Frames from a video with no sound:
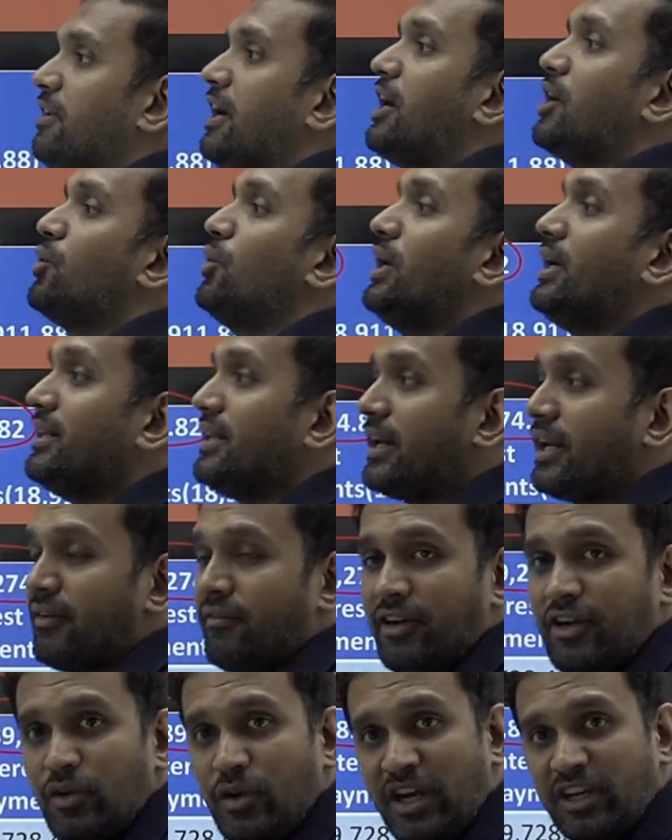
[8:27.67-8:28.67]
we are doing the
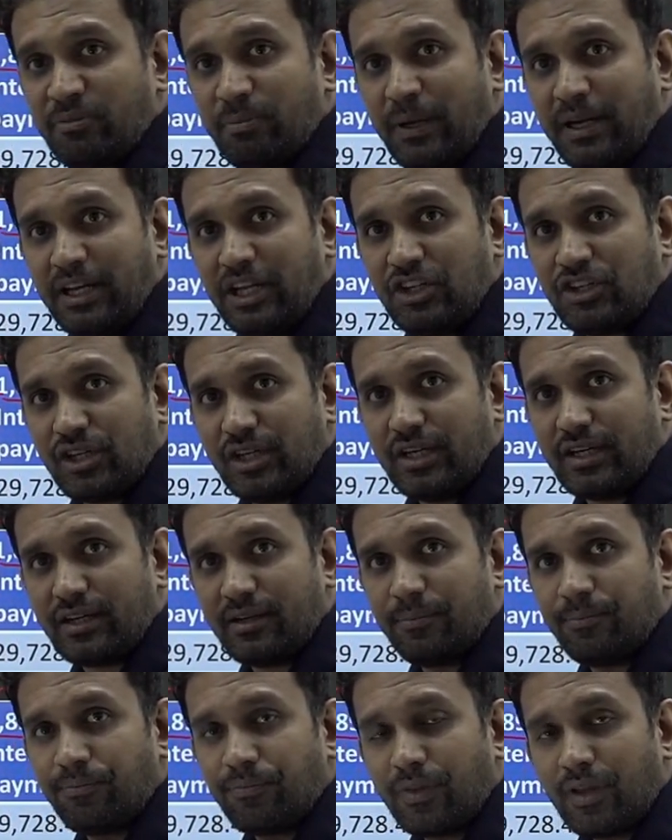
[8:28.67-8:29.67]
revenue
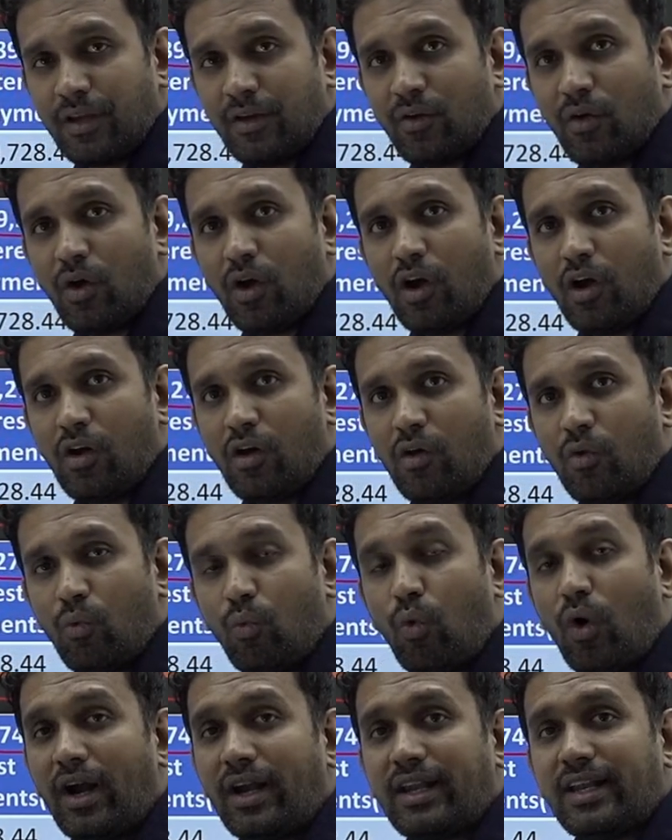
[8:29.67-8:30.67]
expenditure,
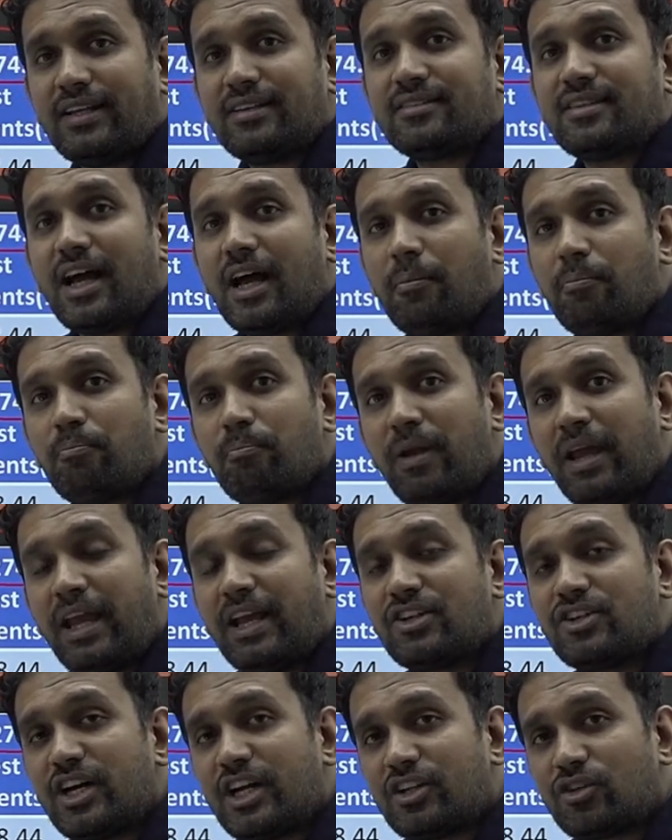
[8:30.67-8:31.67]
what is the
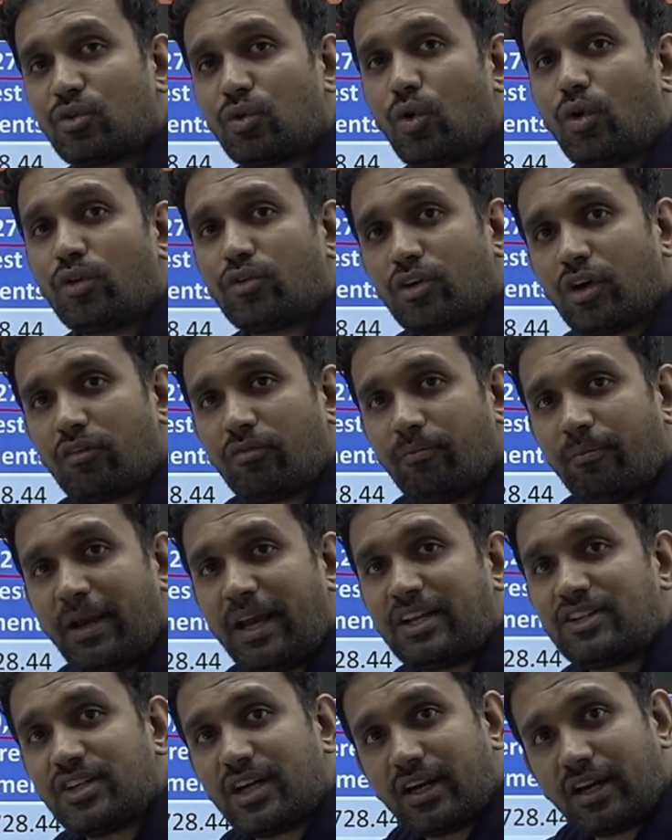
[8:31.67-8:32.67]
major source of
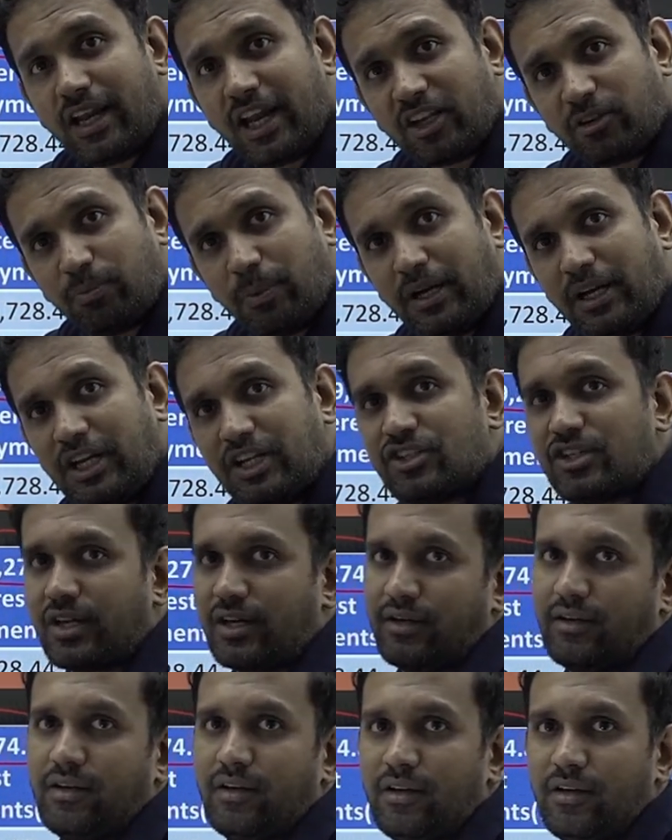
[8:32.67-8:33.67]
major
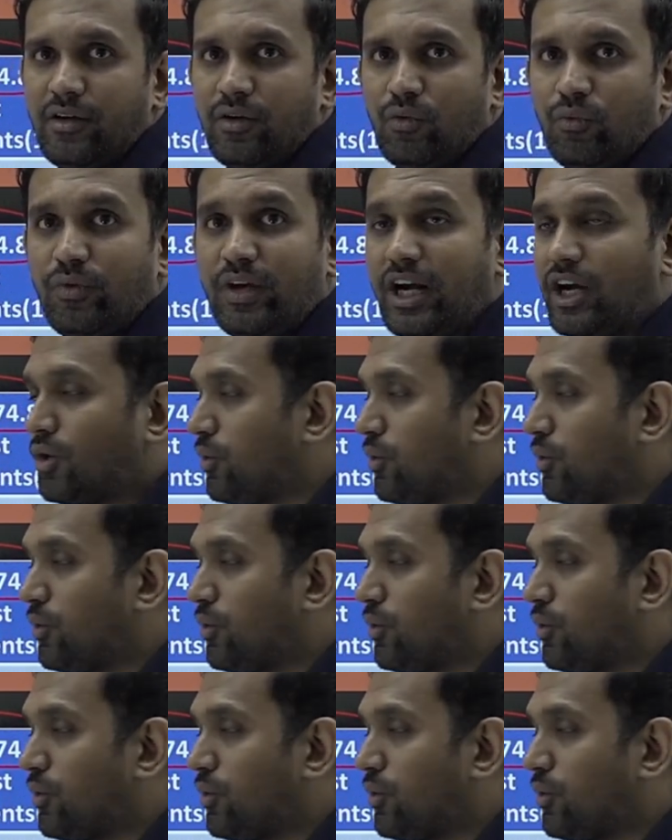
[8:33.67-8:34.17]
expenditure we are